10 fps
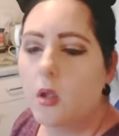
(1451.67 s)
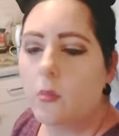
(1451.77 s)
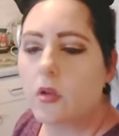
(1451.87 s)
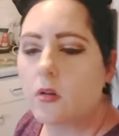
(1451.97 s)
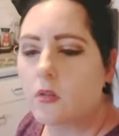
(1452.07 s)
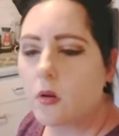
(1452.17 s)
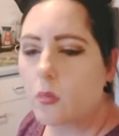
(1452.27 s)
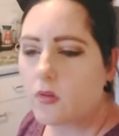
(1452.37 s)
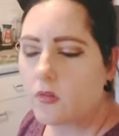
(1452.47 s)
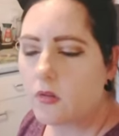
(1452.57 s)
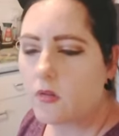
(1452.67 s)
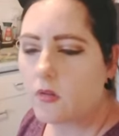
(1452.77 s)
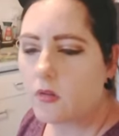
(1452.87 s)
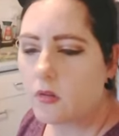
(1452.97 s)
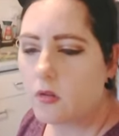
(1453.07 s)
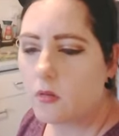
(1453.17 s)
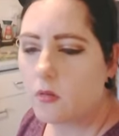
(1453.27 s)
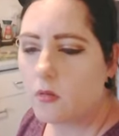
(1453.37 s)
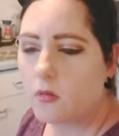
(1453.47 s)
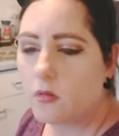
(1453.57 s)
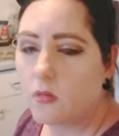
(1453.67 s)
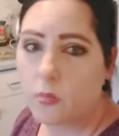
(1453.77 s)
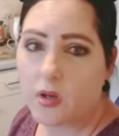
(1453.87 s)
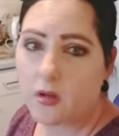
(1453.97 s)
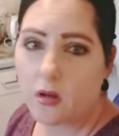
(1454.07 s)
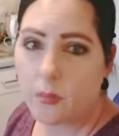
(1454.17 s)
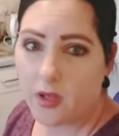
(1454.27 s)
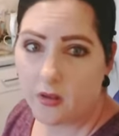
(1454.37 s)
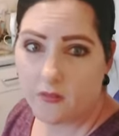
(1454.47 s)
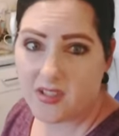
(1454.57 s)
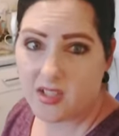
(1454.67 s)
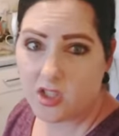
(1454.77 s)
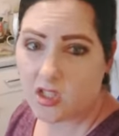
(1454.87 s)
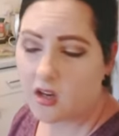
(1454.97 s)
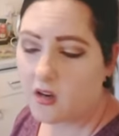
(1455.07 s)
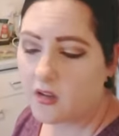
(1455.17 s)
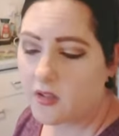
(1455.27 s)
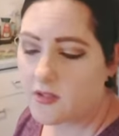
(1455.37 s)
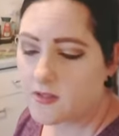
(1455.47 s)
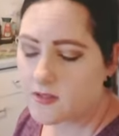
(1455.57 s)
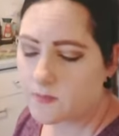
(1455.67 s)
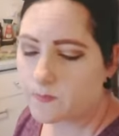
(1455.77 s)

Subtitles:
because I wanted to do sprinkle a bit of Stitchy Kindness.